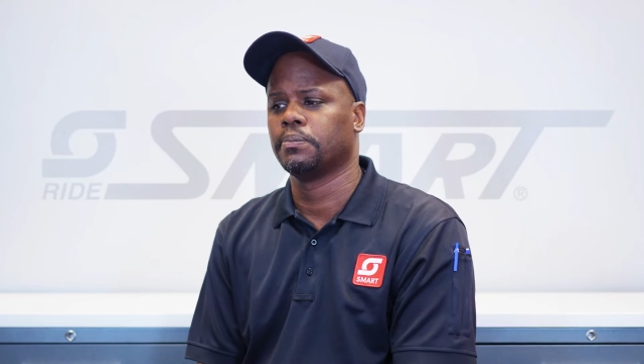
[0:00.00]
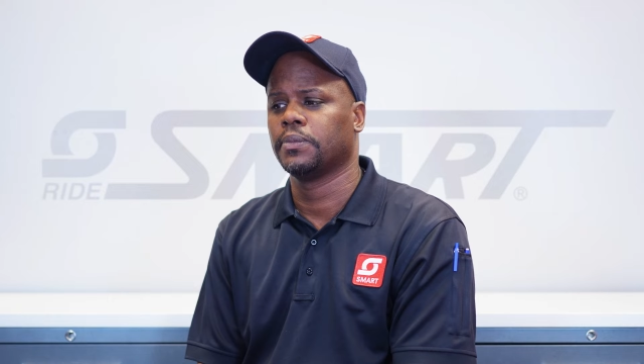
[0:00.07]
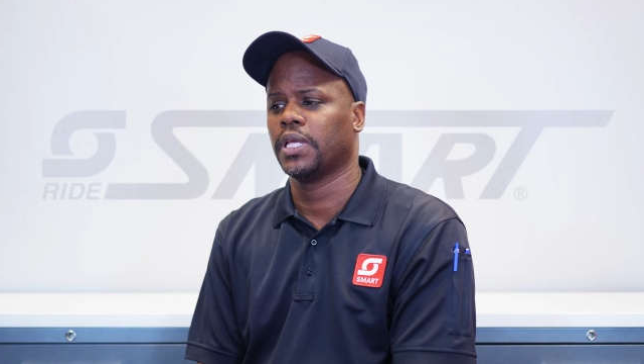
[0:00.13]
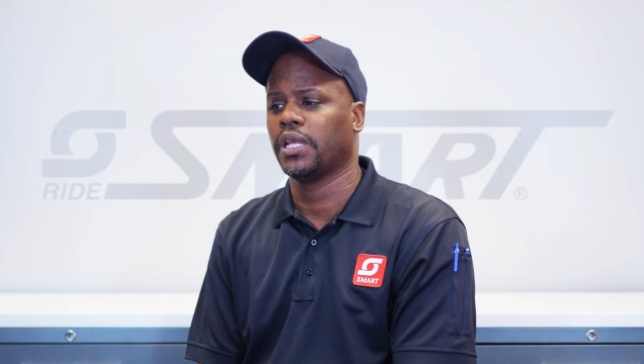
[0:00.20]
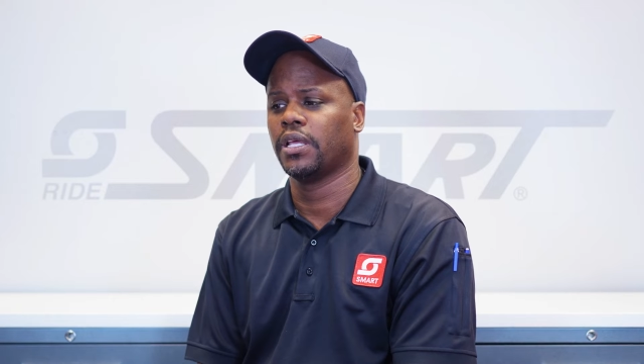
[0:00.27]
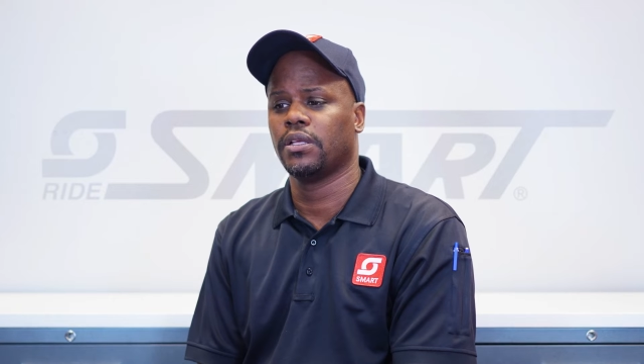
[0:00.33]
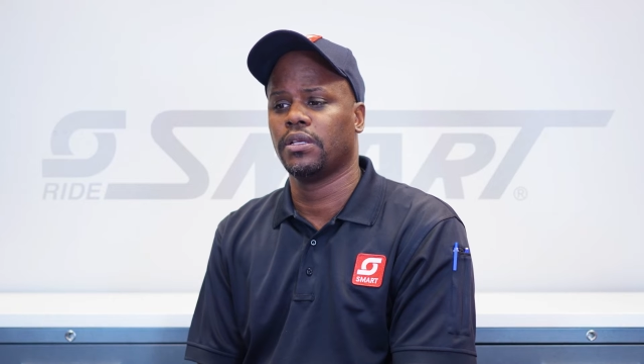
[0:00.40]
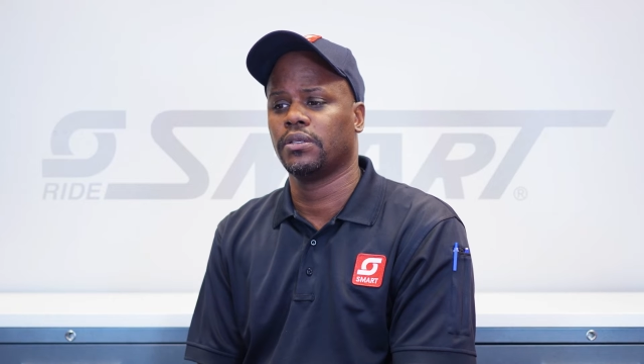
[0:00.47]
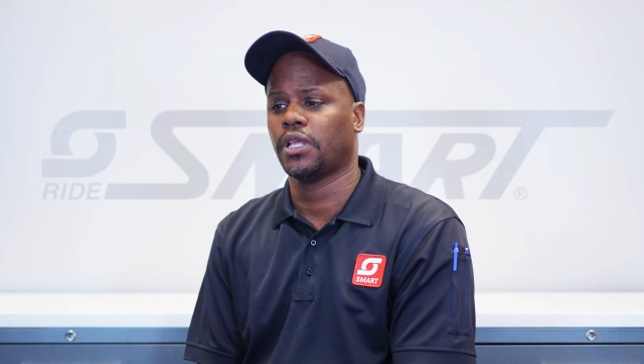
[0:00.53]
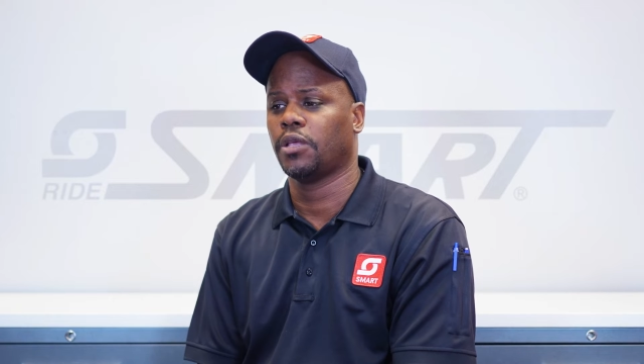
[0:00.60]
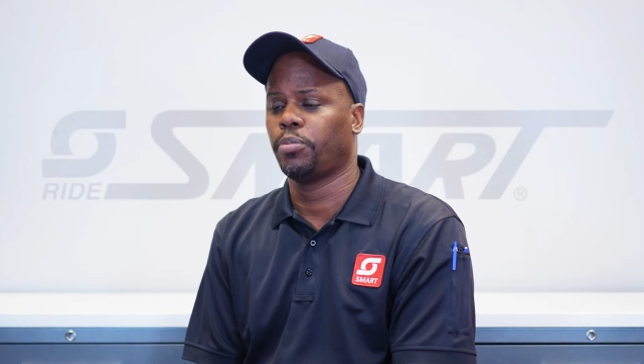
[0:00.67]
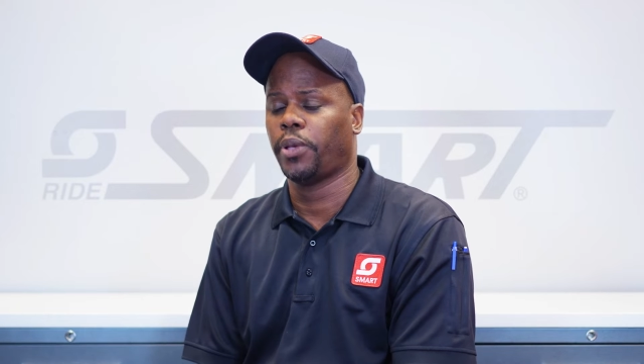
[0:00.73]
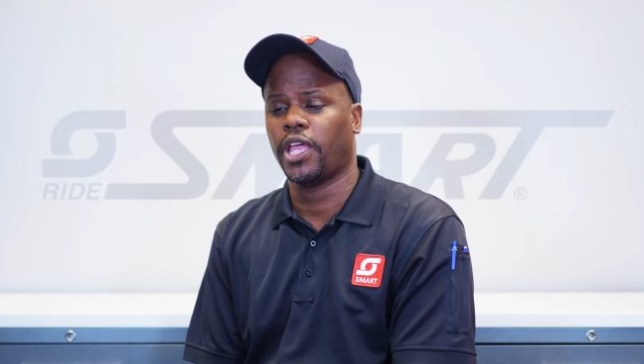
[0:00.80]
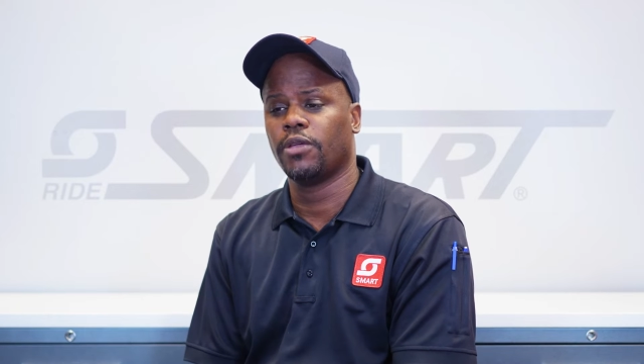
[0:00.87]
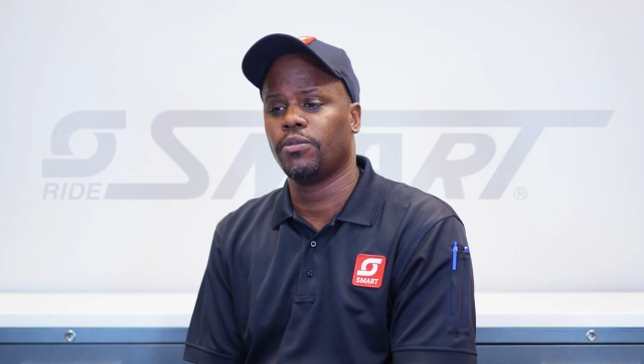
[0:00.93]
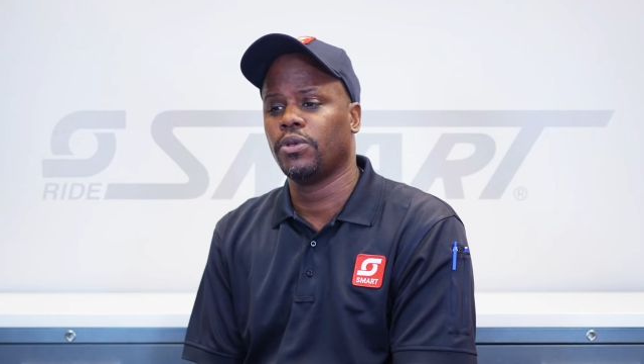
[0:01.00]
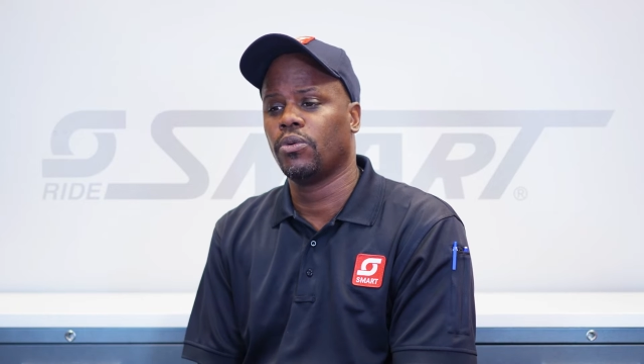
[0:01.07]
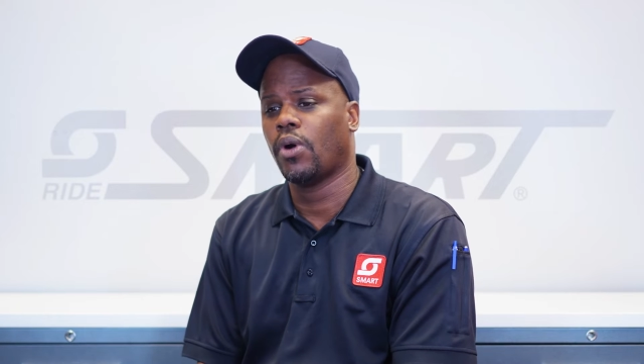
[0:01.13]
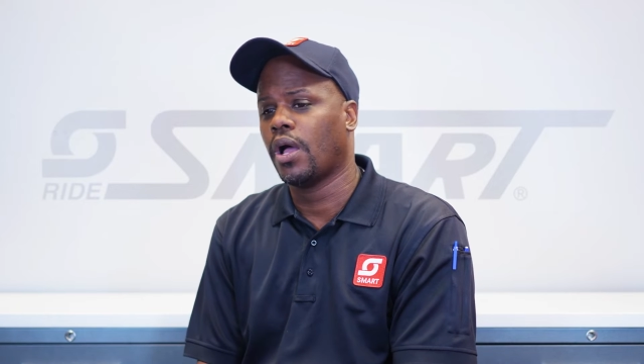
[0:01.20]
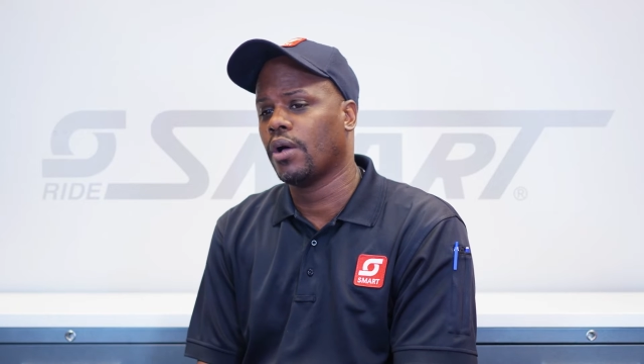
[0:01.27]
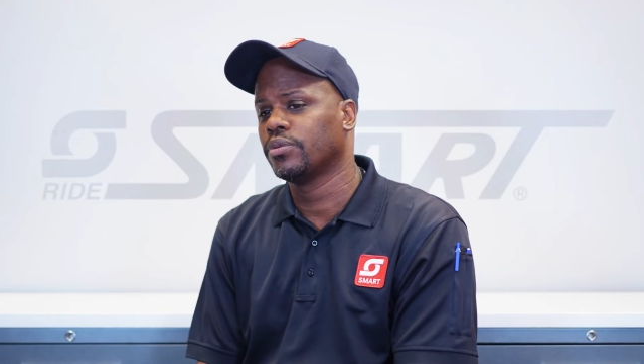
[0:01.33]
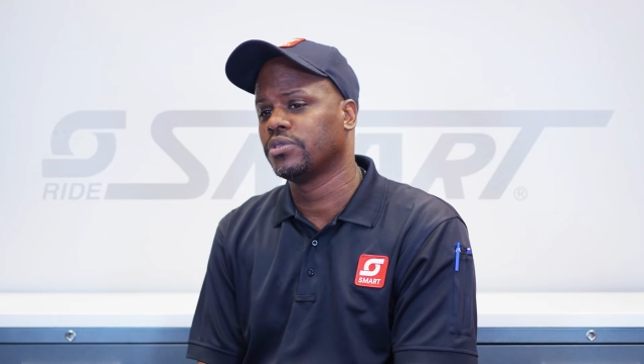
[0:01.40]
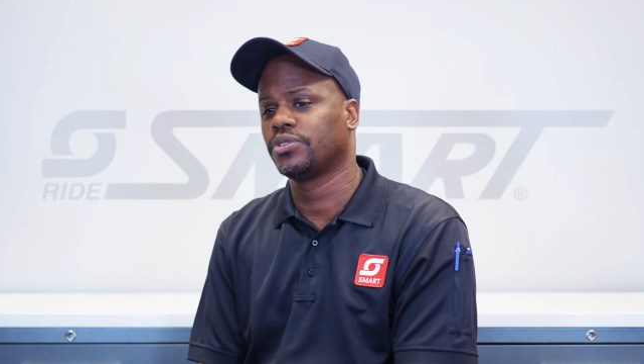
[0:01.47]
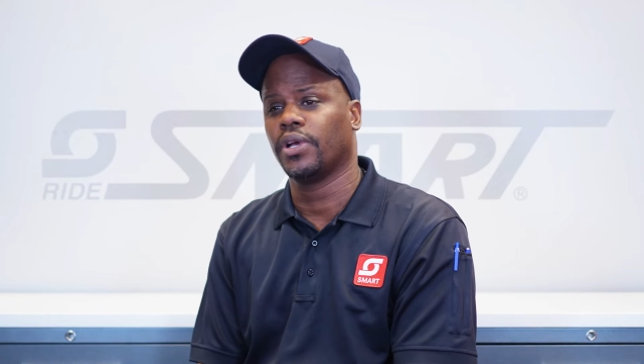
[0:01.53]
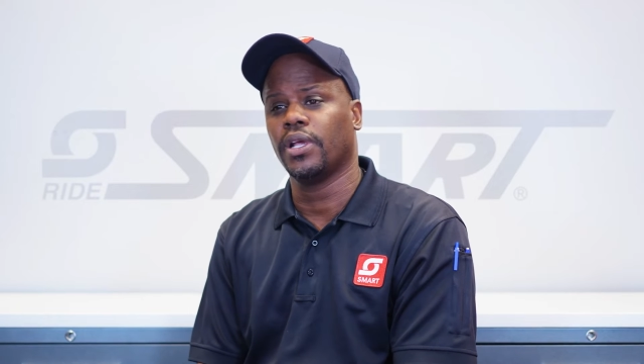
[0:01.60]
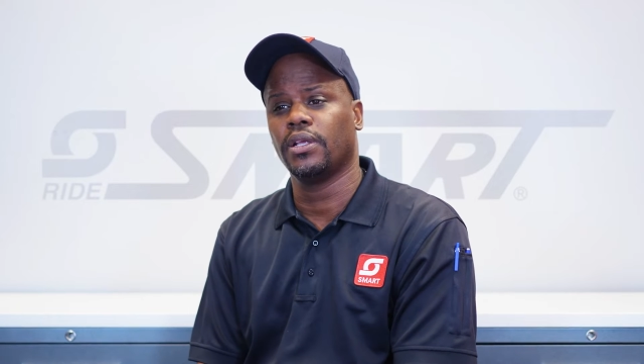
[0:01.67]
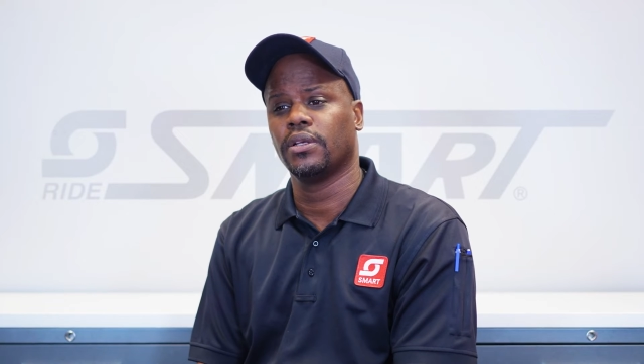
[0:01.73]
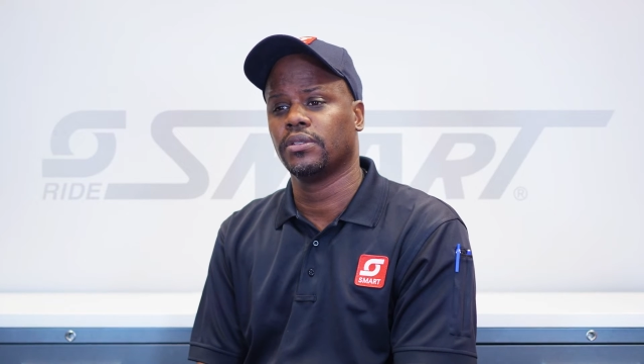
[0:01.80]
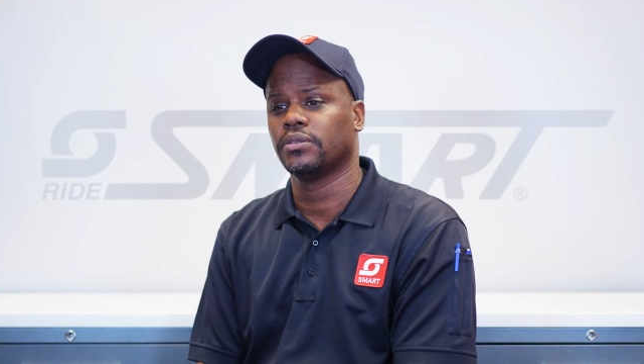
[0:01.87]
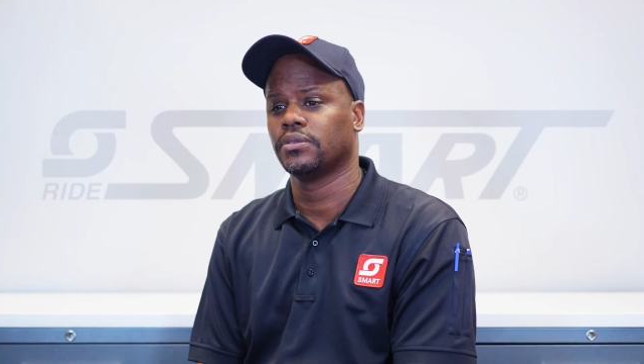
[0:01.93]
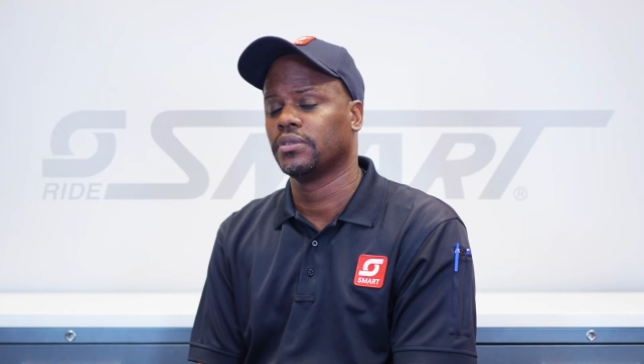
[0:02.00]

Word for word: and they, they paid me while I was trained.